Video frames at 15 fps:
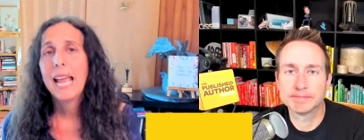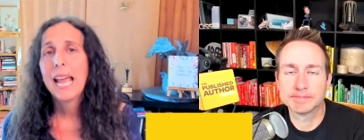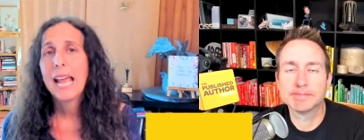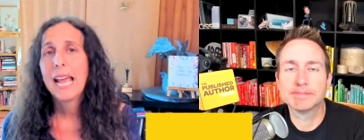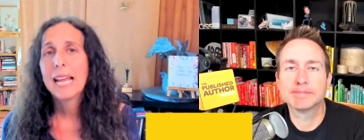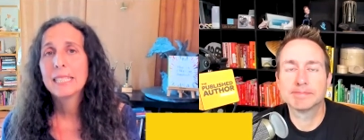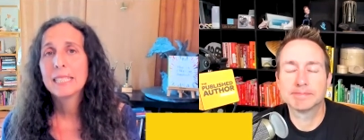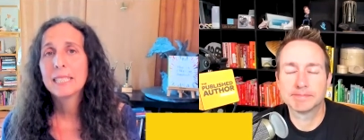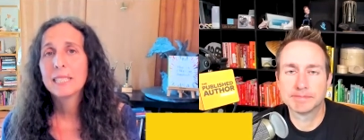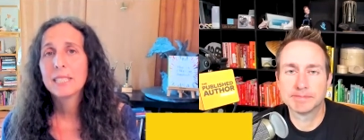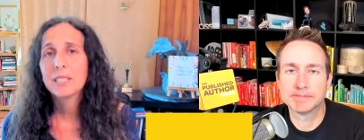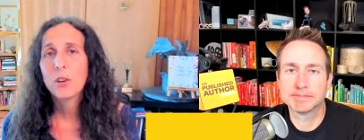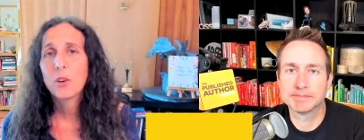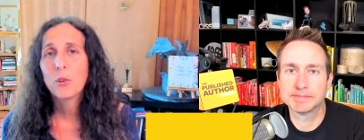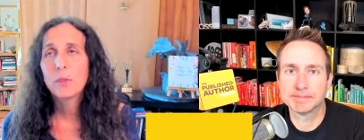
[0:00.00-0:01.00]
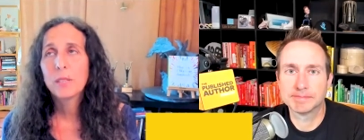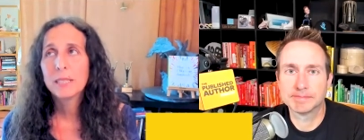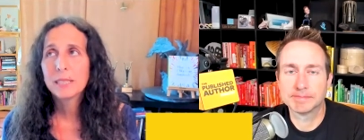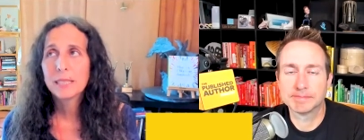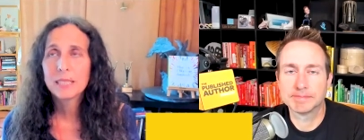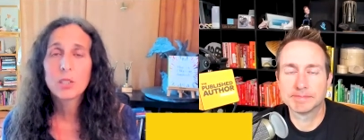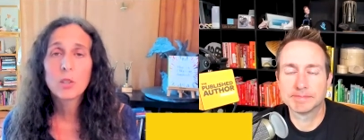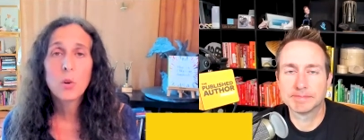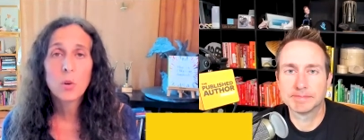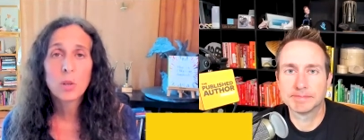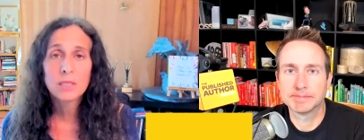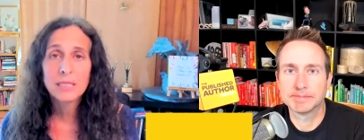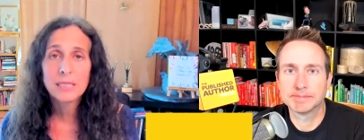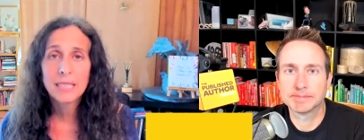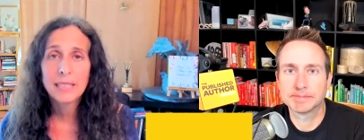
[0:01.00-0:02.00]
Speaker 1: And so this is a
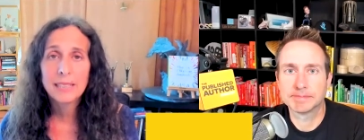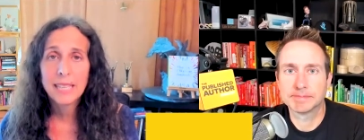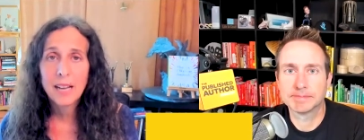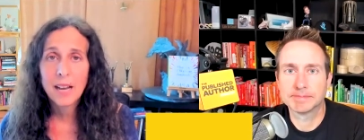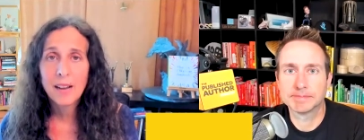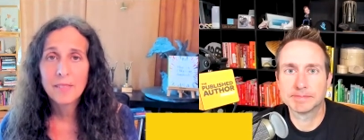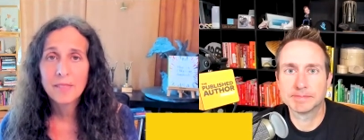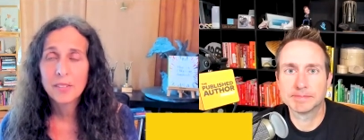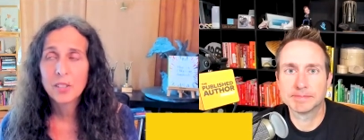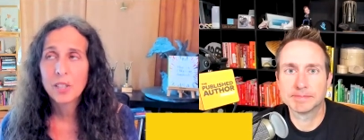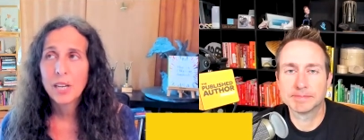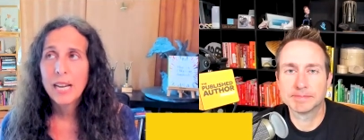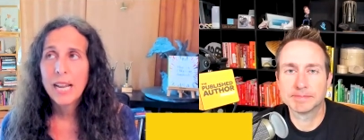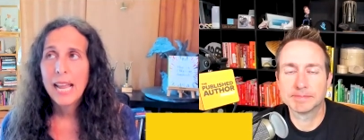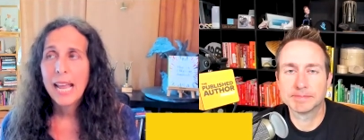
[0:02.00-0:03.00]
course that they offer.